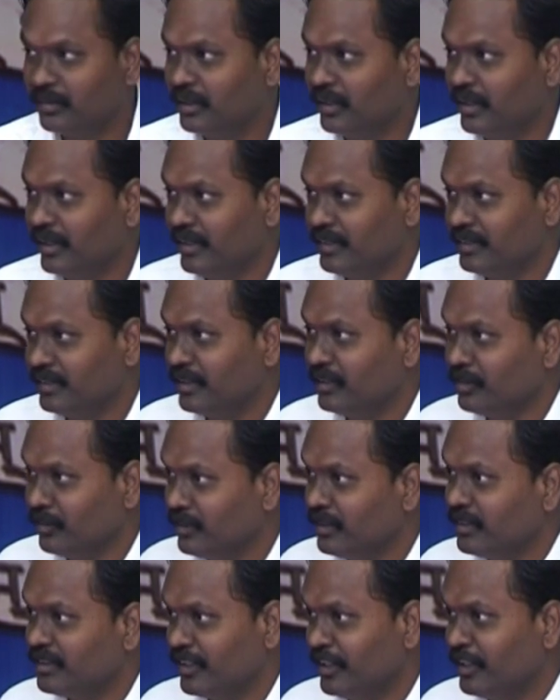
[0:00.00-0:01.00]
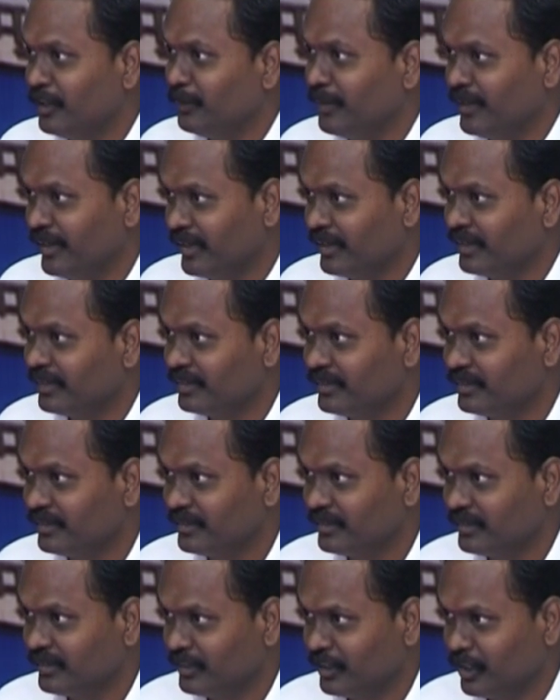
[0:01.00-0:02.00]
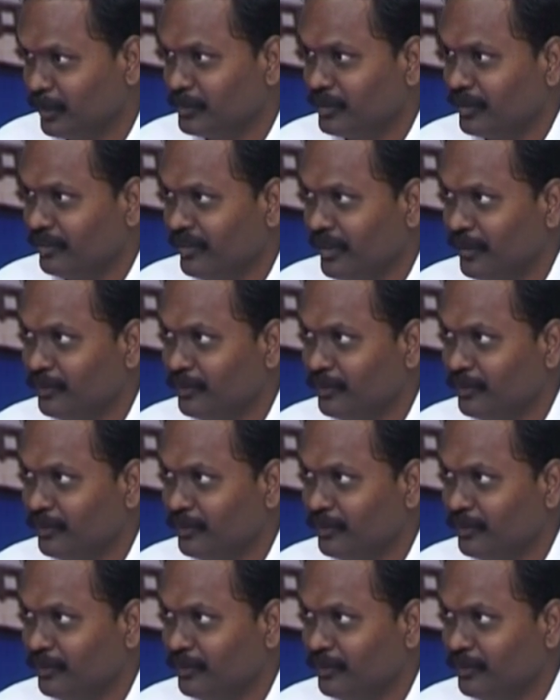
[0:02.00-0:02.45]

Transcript: let us say 20 centimeter in terms of